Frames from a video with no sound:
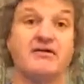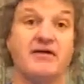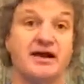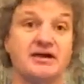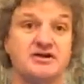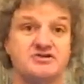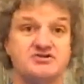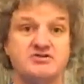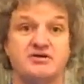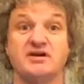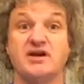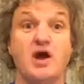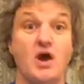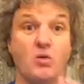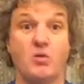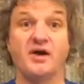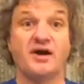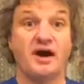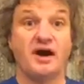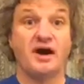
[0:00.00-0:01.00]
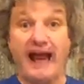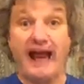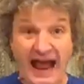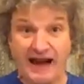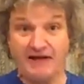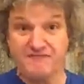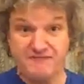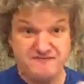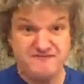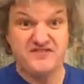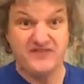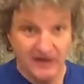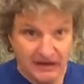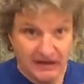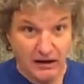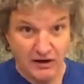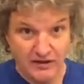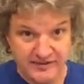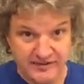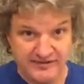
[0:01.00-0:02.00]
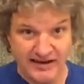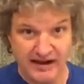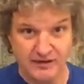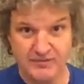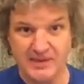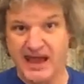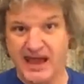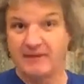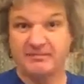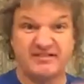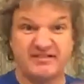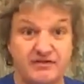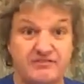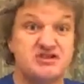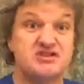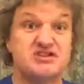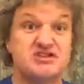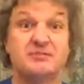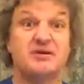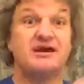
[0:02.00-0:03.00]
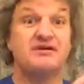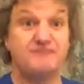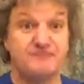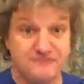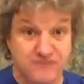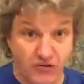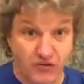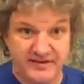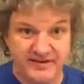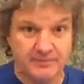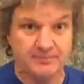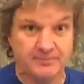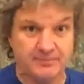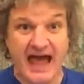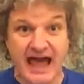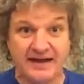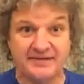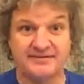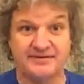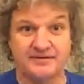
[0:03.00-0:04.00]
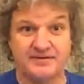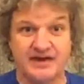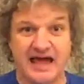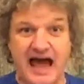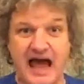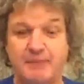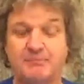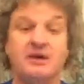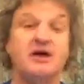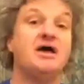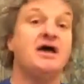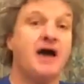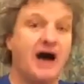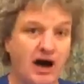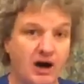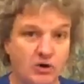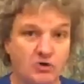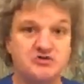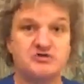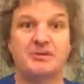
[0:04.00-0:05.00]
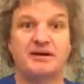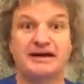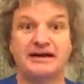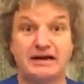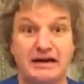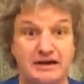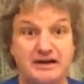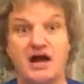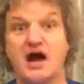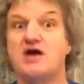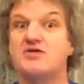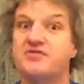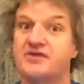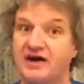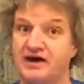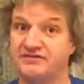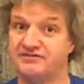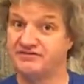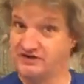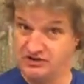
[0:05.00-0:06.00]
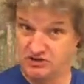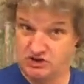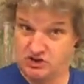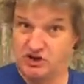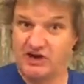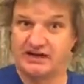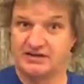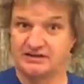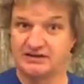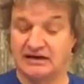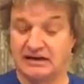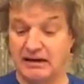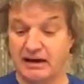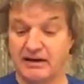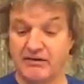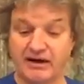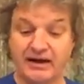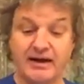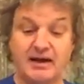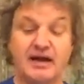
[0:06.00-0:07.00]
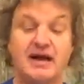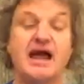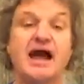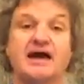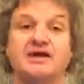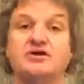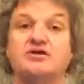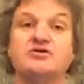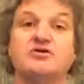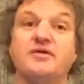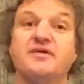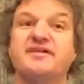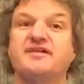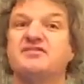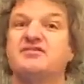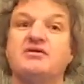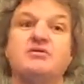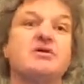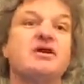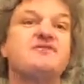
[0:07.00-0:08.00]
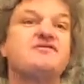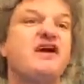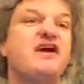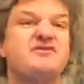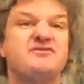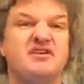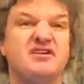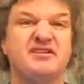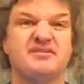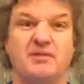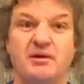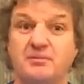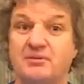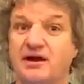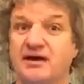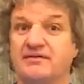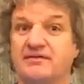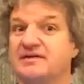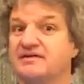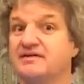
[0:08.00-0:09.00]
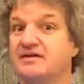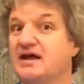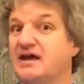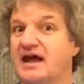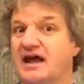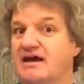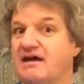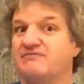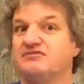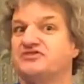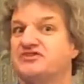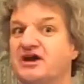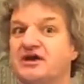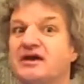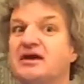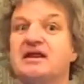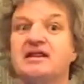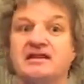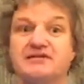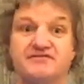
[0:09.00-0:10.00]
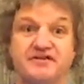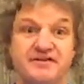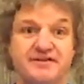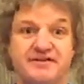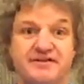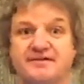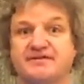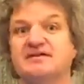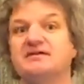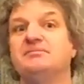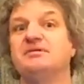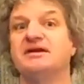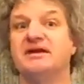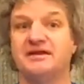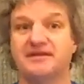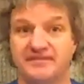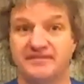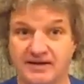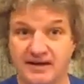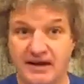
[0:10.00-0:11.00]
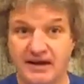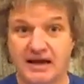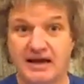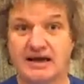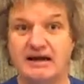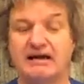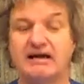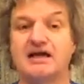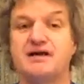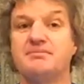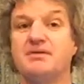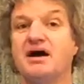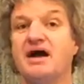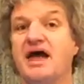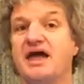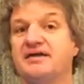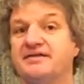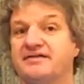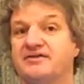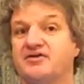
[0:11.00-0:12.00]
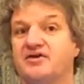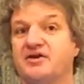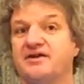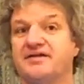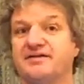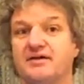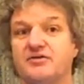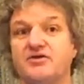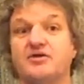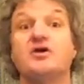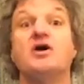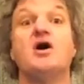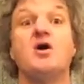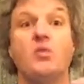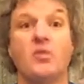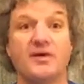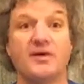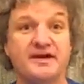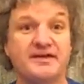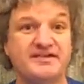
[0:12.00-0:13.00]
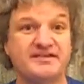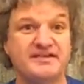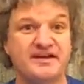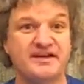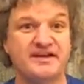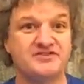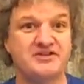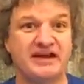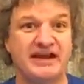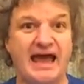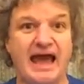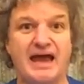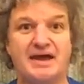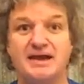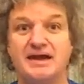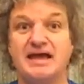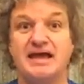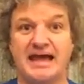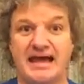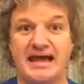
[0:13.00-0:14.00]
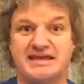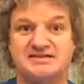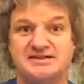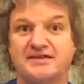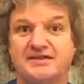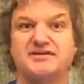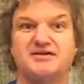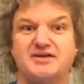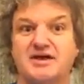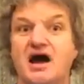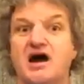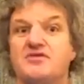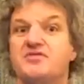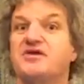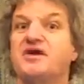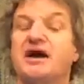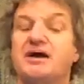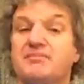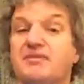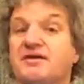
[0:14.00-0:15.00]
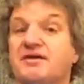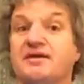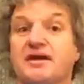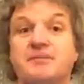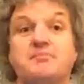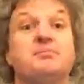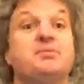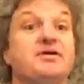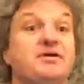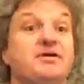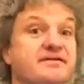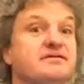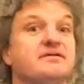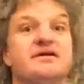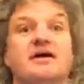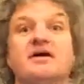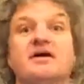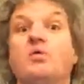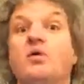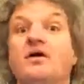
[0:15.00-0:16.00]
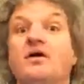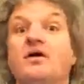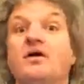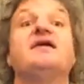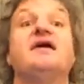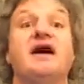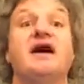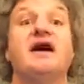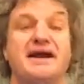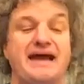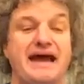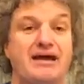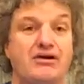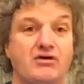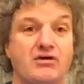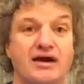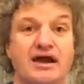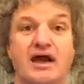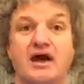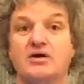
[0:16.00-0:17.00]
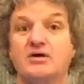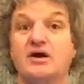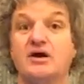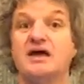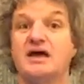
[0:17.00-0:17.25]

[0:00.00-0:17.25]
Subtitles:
I can do it when I close down the app. So every time I forcibly exit the app, I automatically know that I've triggered the clearing. And you can also do it, well, if I haven't used my browser, I haven't done anything for 60 minutes, clear my history so that when I start again, it doesn't know that I'm the same person that I was an hour ago.